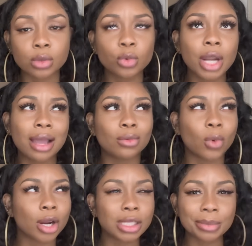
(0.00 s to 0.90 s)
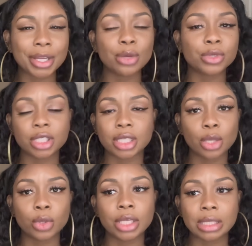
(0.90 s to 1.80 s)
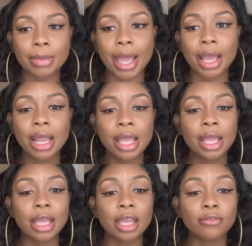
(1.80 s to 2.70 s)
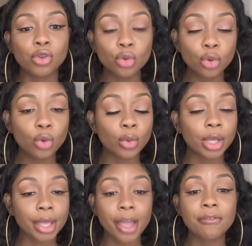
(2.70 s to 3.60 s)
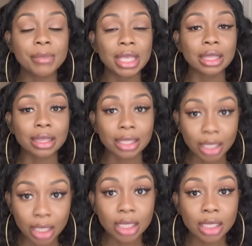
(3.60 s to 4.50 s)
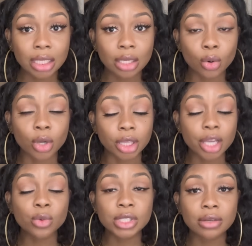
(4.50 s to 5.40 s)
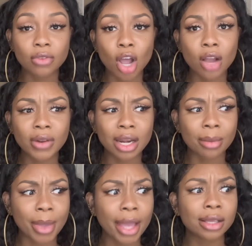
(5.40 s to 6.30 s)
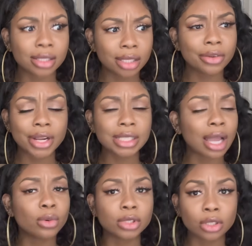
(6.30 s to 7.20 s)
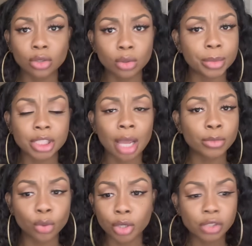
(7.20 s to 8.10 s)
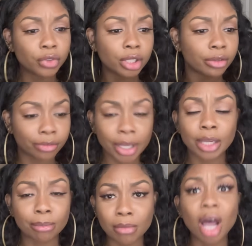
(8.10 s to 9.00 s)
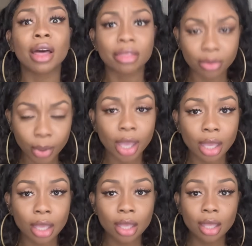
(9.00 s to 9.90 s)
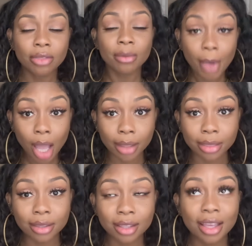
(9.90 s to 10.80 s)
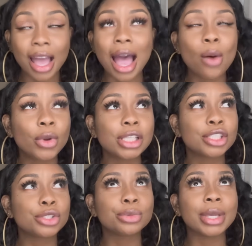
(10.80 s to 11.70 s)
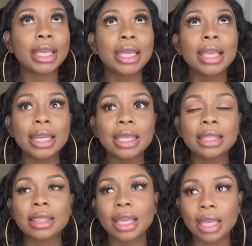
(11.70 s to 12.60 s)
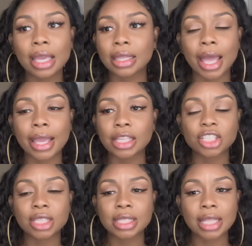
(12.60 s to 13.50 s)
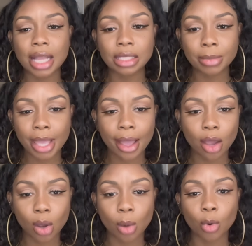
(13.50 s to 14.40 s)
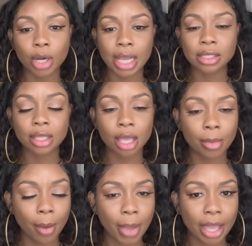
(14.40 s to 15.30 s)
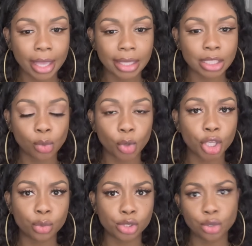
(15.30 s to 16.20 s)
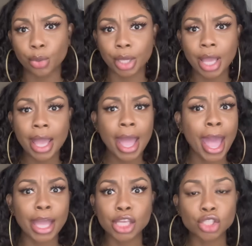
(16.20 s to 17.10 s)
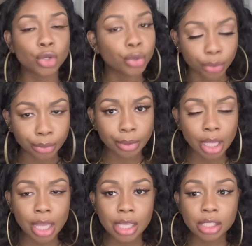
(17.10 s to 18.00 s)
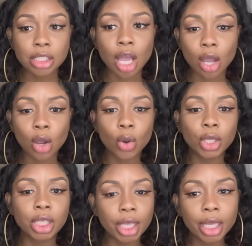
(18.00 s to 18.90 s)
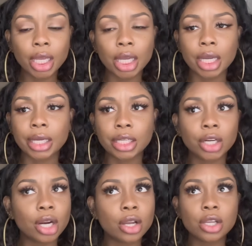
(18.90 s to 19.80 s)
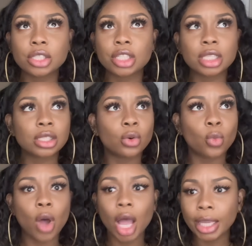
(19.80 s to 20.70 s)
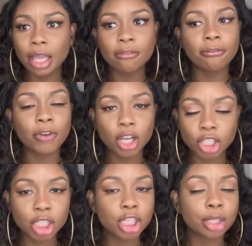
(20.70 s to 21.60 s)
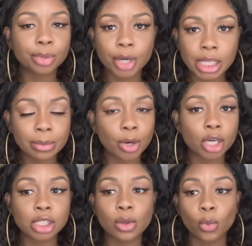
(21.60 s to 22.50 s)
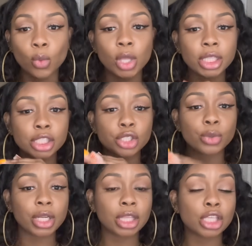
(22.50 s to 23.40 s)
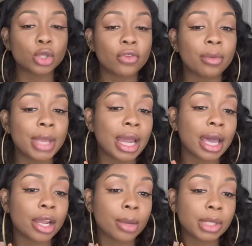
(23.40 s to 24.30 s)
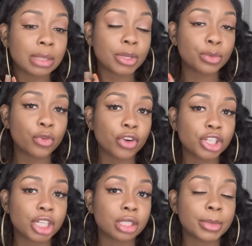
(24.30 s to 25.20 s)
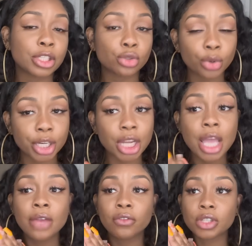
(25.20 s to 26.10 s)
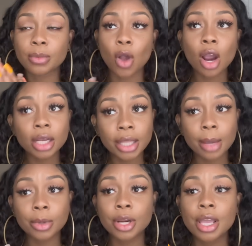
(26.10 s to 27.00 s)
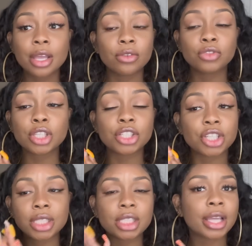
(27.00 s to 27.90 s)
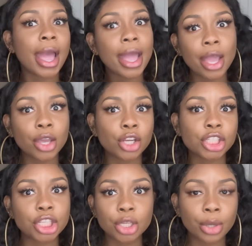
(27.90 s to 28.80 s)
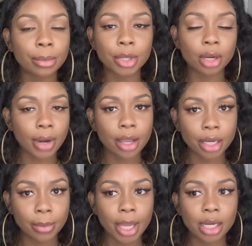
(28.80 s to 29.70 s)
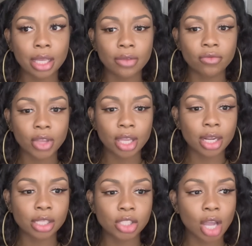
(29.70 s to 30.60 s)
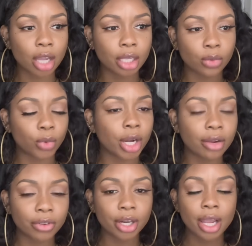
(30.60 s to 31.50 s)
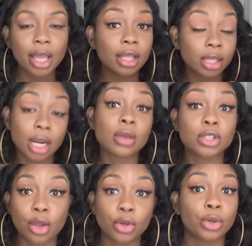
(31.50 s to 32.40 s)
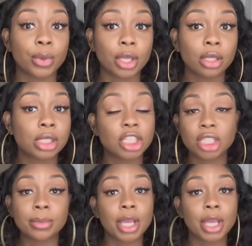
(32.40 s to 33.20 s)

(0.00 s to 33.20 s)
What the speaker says: Well, not worse, but it was just equally as bad. If you gave me liquor or liquor was involved in a pack of cigarettes, I was cool, bitch. I'm yours for the fucking month, okay? The month. I wanted to do anything, like just not to be at home or not to think about my ex and what he was doing at his school. So yeah, girl, just a walking, functioning, depressed person willing to do anything. So if it mean I gotta help this bitch move her shit up in the storage for some hard labor to hang, chill, and be around anybody and vent and talk and whatever, then I was gonna do it just to be